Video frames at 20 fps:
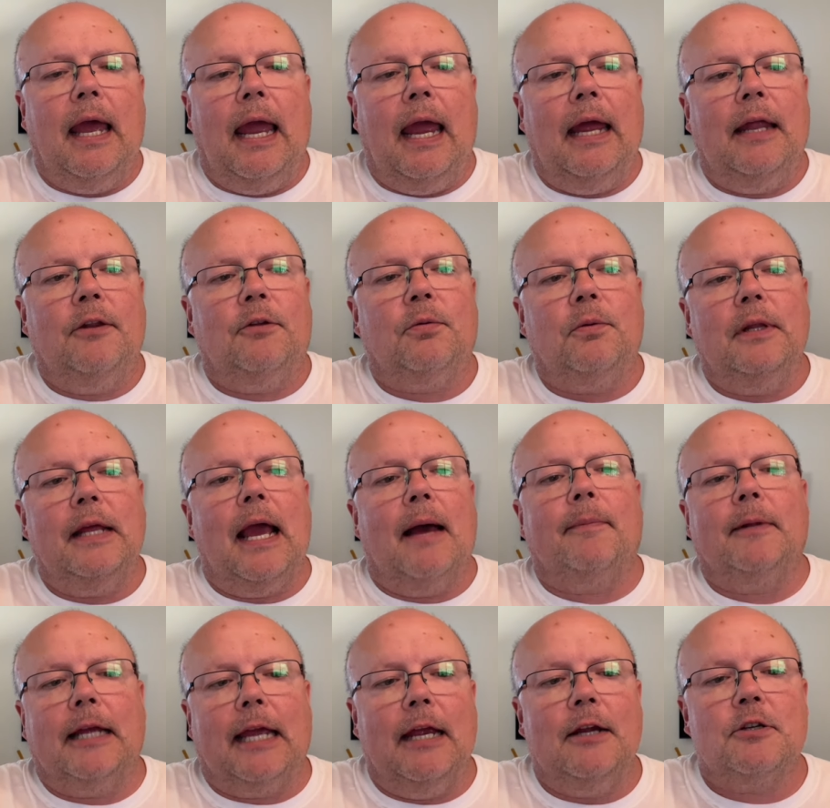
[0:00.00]
And through the
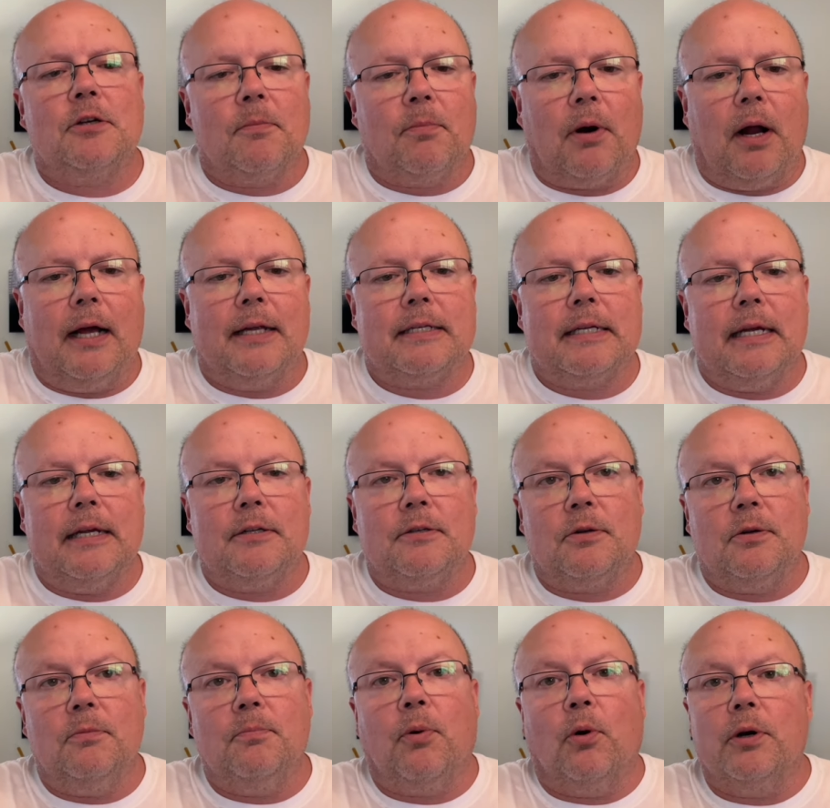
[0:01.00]
application process,
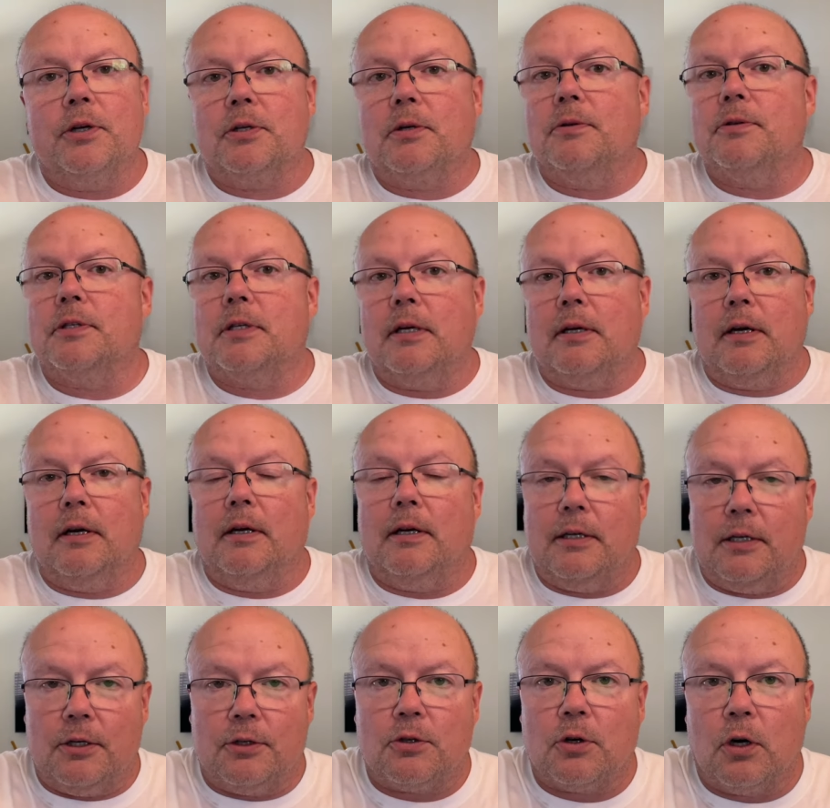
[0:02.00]
so Portugal's going to
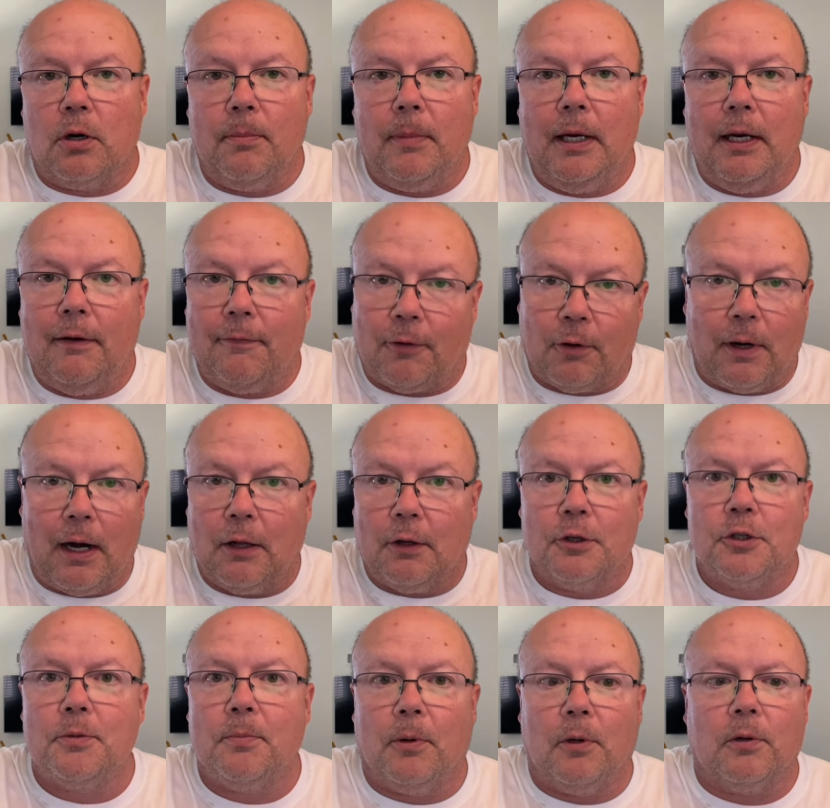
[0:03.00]
determine if you're
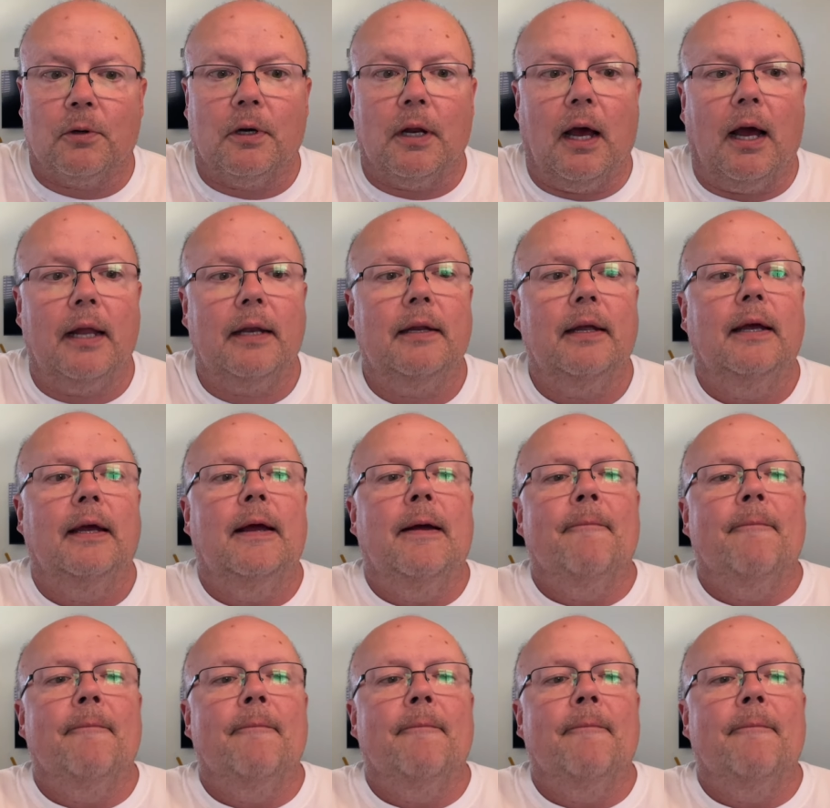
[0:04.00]
eligible or not.